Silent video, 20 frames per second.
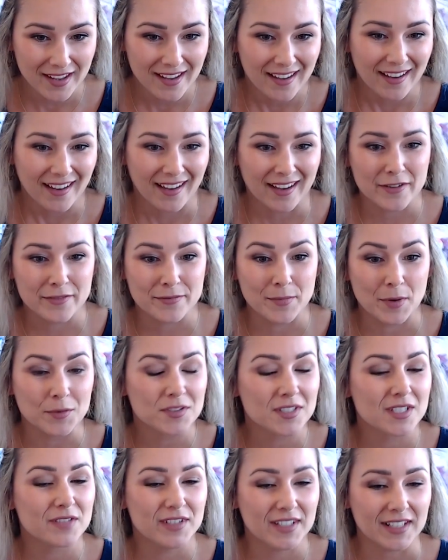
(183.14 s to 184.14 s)
And
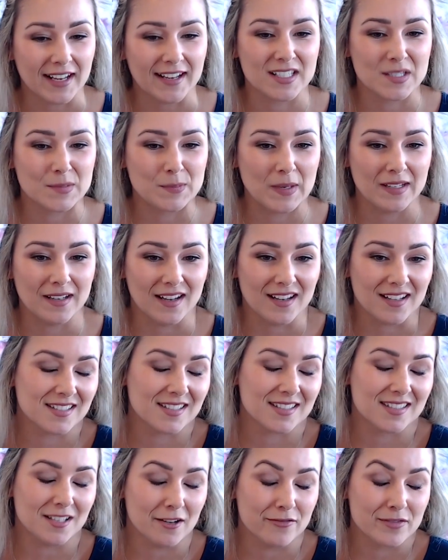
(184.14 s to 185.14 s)
most of it has been as a
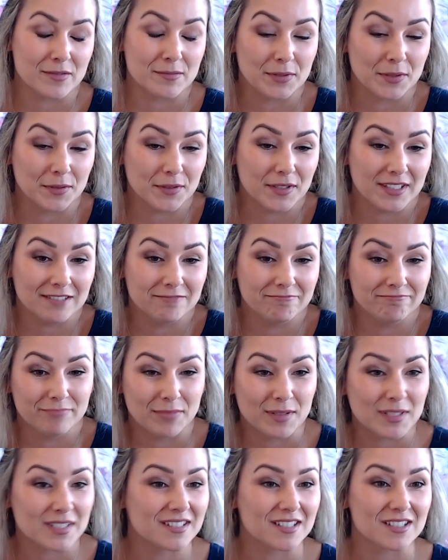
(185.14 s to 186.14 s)
self-employed
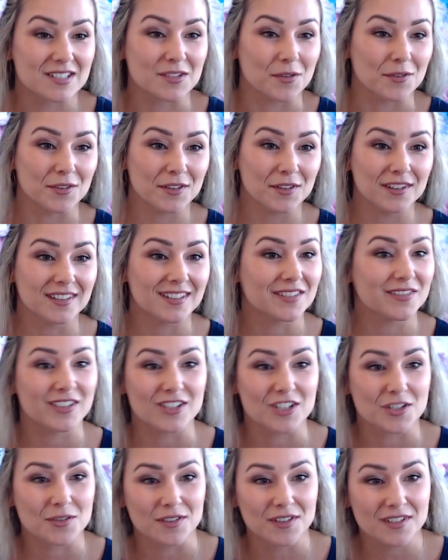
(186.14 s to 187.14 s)
business owner
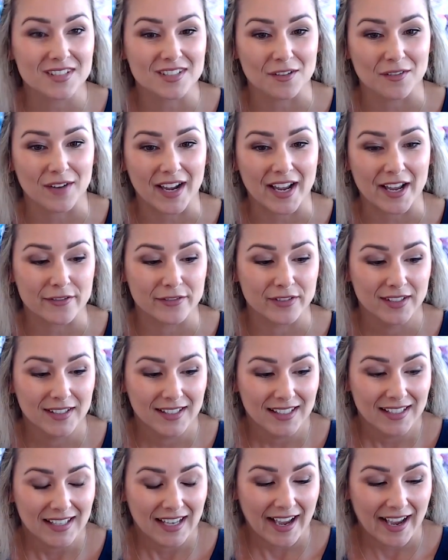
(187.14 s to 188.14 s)
individual. So I have
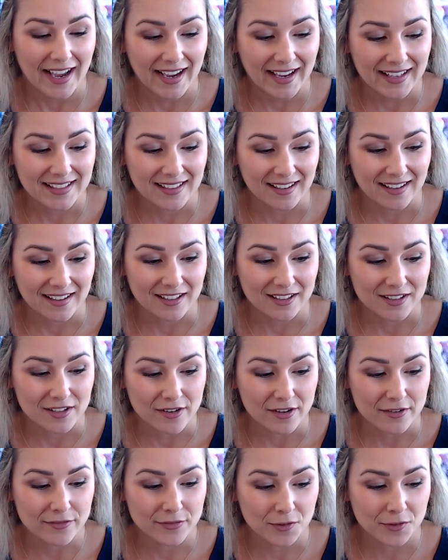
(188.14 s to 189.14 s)
had,
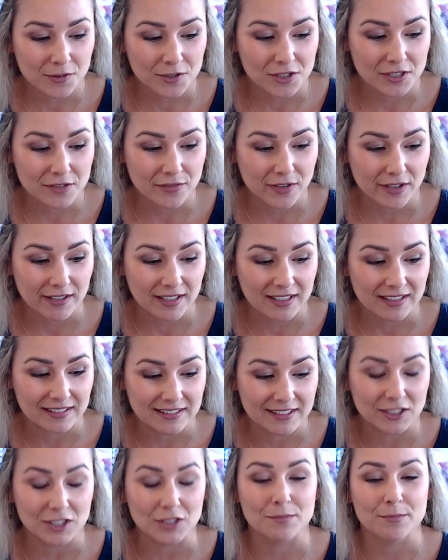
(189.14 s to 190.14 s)
unfortunately, very
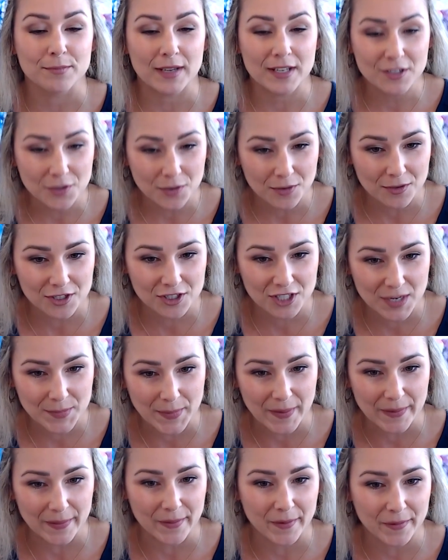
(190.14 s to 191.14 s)
little mentorship
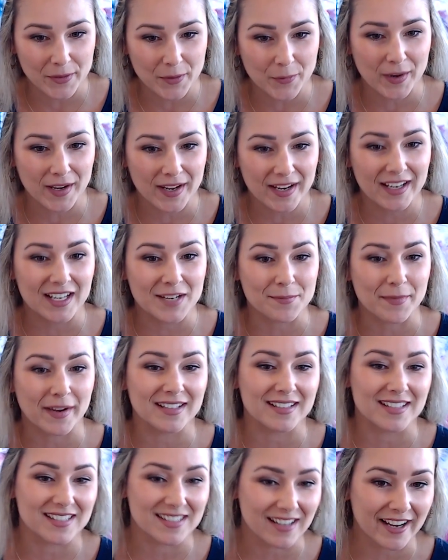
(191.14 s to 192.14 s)
along the way in
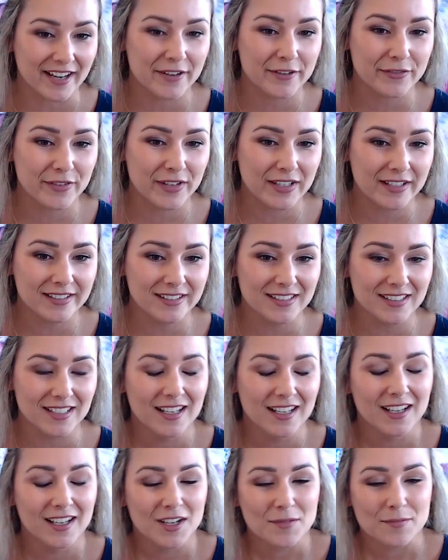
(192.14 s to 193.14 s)
my design field,
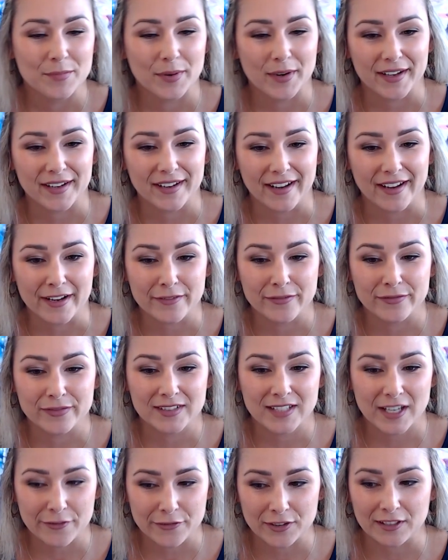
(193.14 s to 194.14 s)
but I've
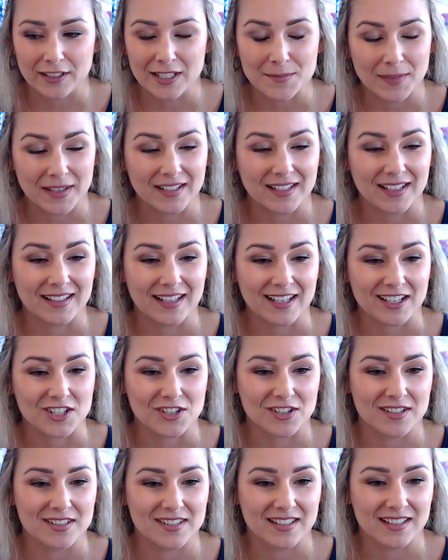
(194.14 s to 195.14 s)
definitely made
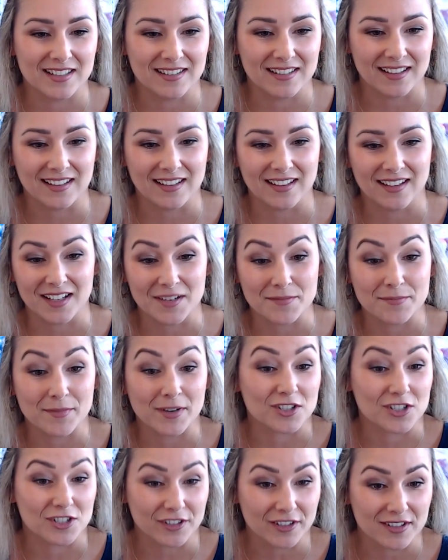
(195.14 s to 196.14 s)
connections in the
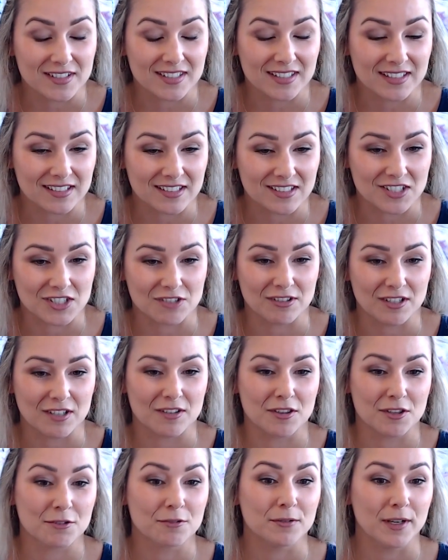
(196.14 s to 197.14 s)
martial arts industry
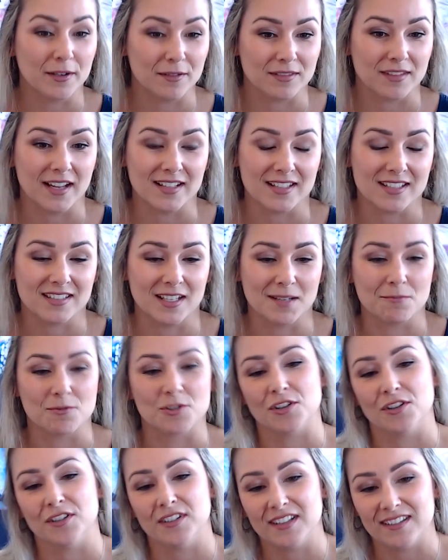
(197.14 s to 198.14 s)
throughout that same
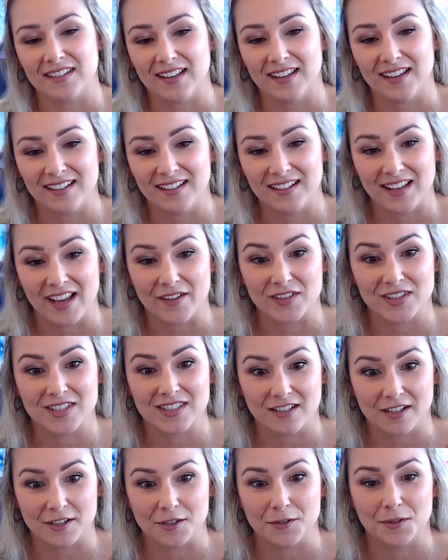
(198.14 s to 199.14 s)
journey that have
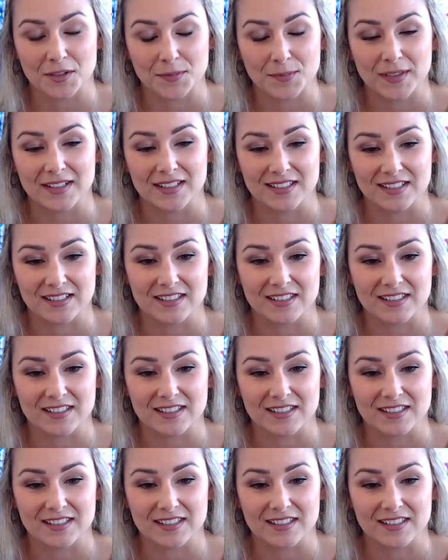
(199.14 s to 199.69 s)
stuck with me till